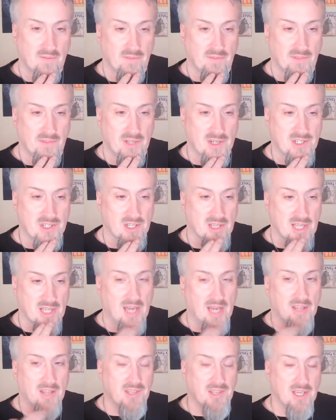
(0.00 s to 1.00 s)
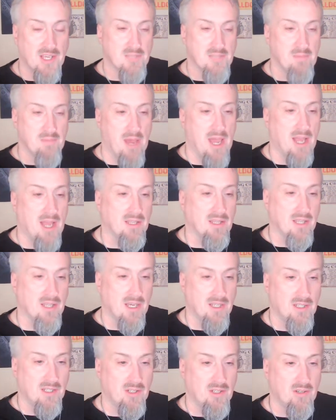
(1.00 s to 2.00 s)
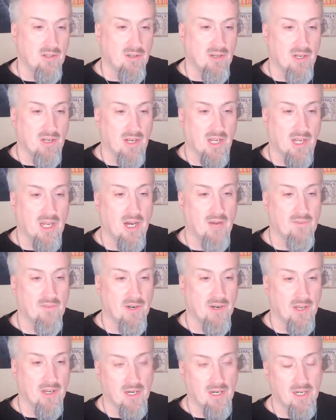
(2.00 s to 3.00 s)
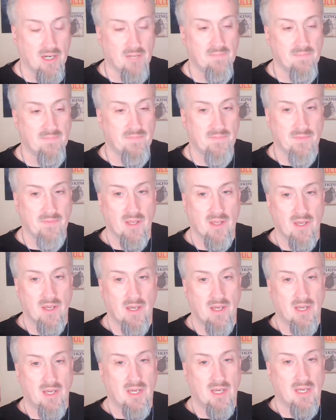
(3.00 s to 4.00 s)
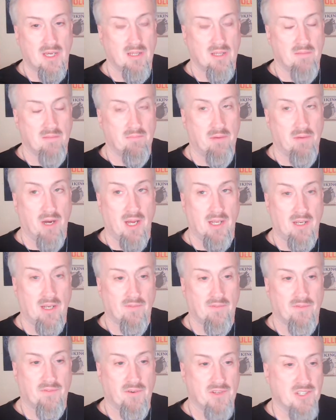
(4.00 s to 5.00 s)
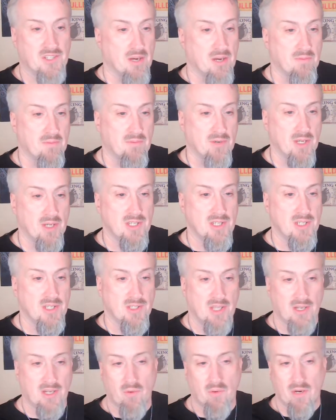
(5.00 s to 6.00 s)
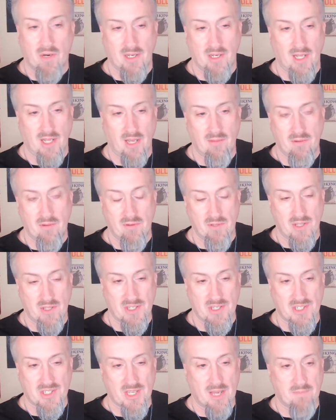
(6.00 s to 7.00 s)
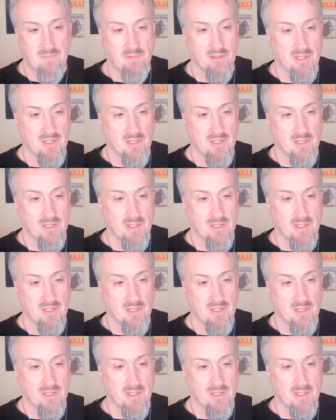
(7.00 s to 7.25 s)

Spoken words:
there's a lot of things back then that you could have covered up, but for some reason they don't want to name who the disciple